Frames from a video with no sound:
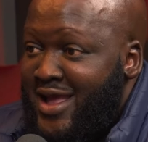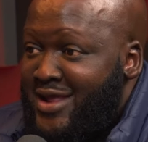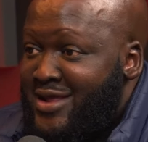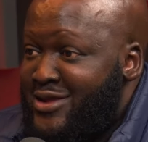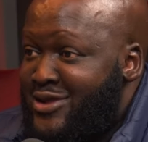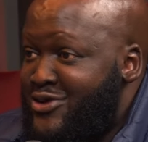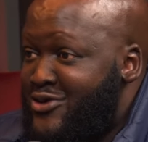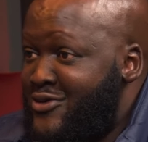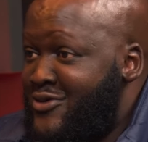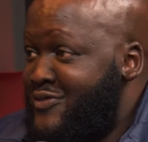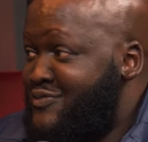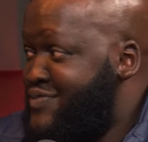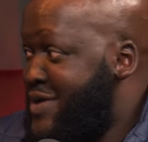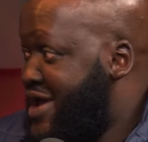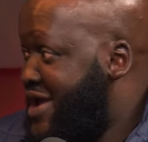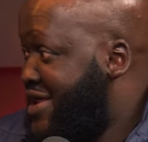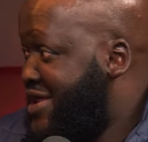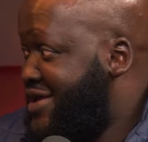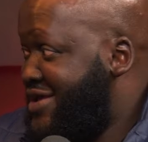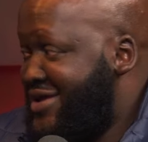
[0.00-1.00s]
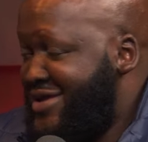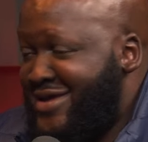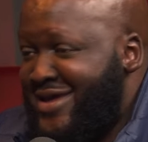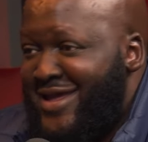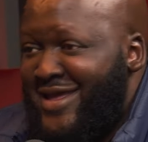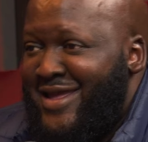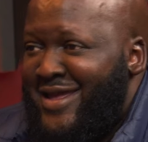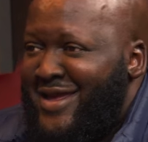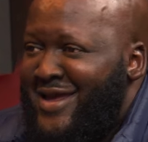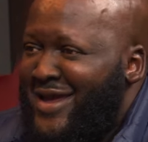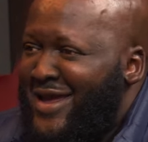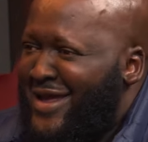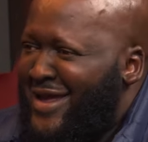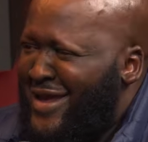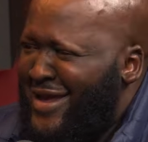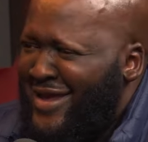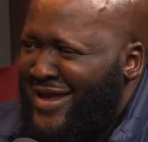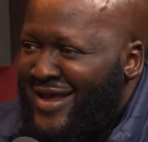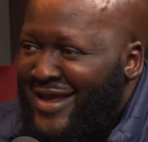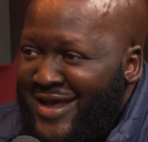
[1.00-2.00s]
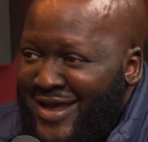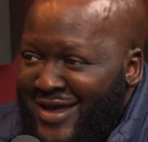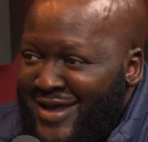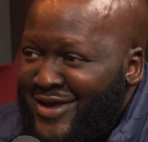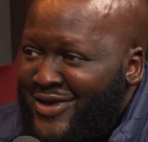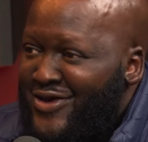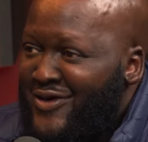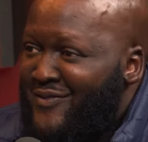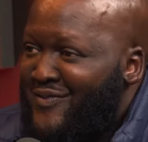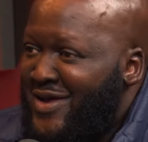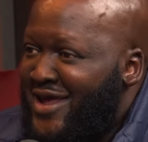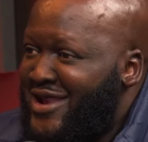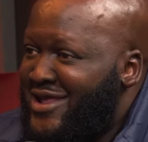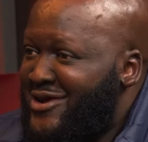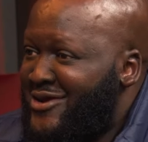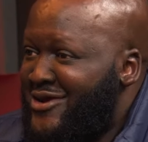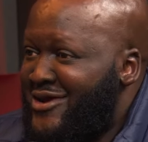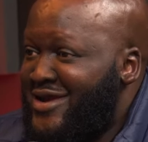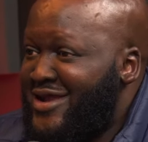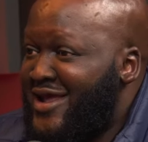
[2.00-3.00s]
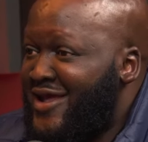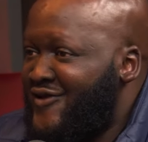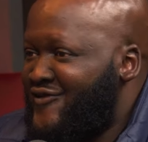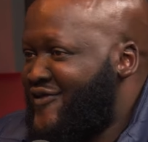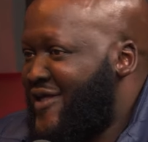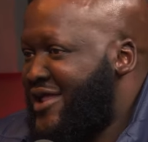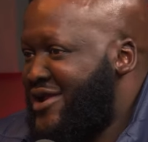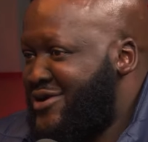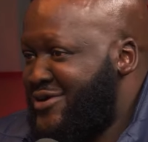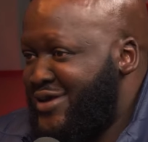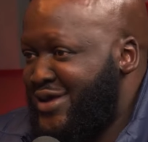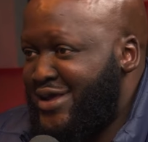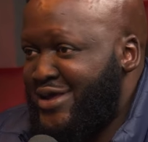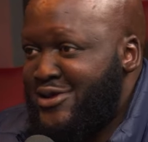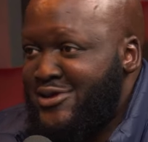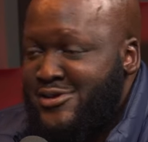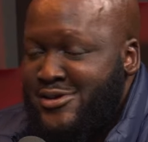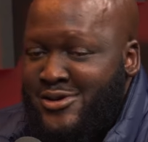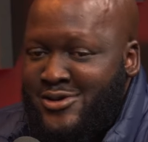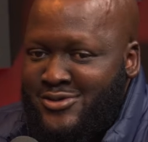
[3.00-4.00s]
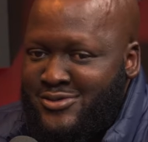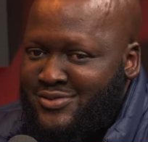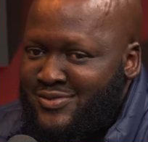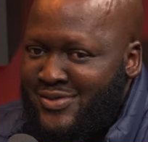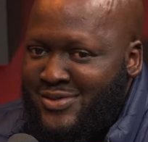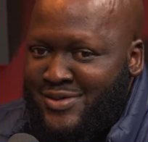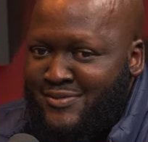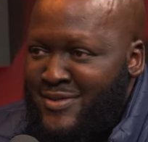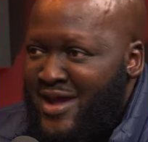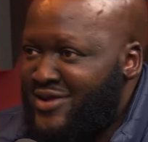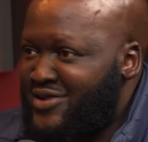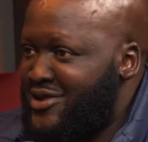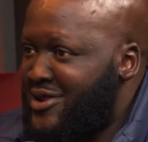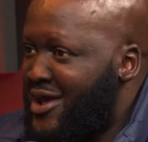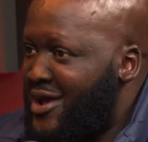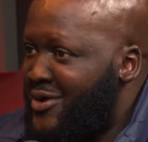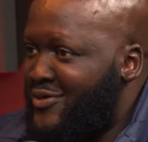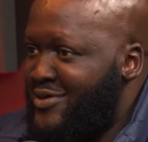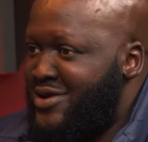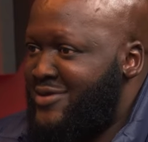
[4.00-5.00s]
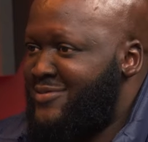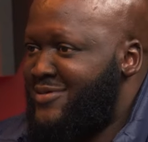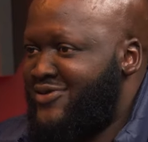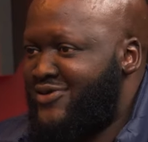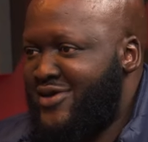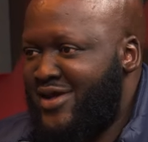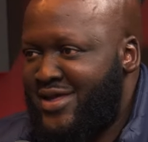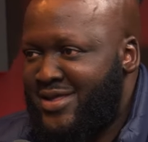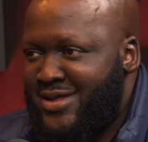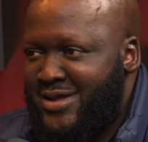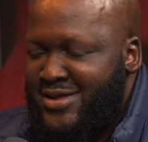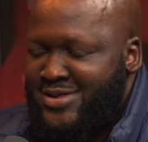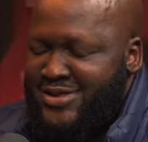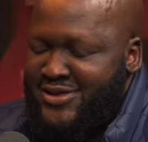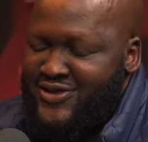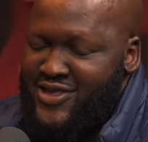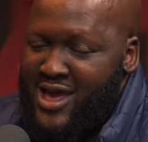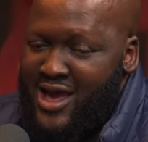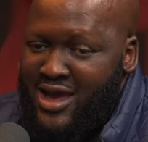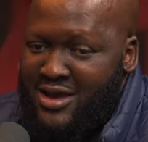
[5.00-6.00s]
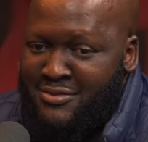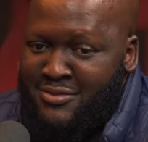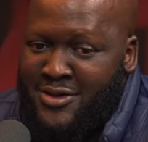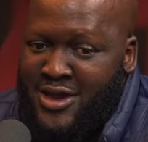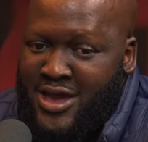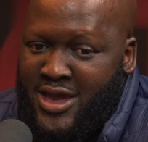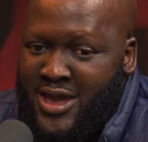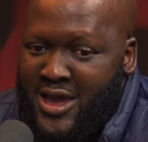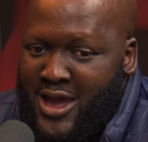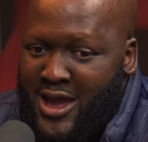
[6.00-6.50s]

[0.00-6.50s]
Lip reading: And you barely, you're barely earning a salary, Matt and I were living together at the time.